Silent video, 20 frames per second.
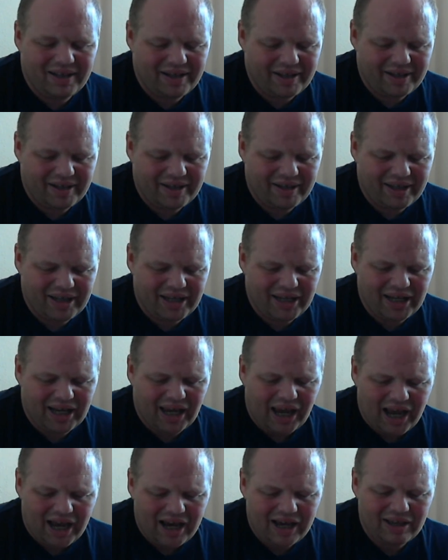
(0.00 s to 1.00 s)
it
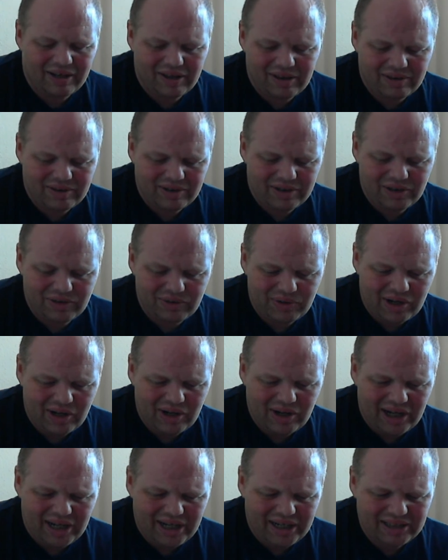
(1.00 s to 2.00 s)
can,
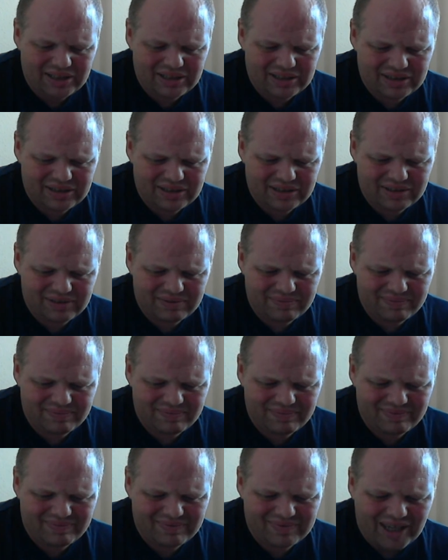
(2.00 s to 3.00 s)
it's
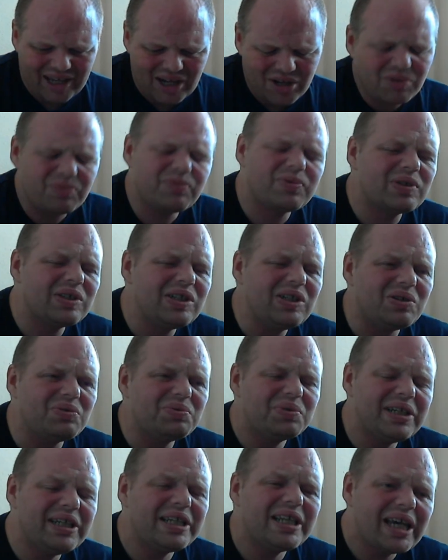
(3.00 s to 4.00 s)
helpful, not
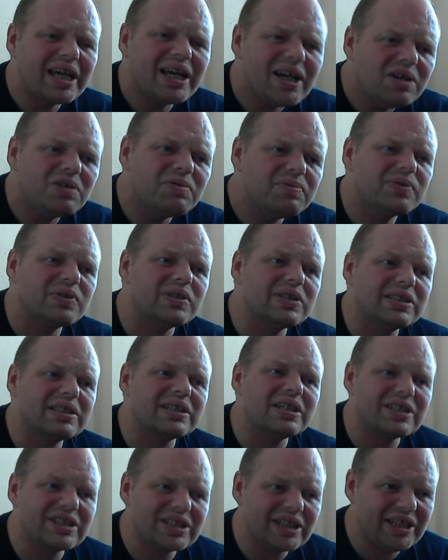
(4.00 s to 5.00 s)
really helpful as
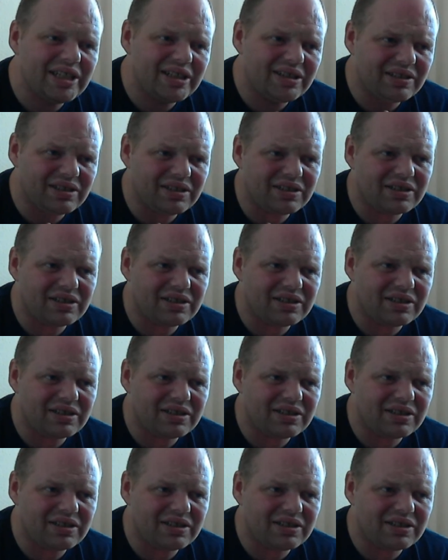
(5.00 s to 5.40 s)
such. It's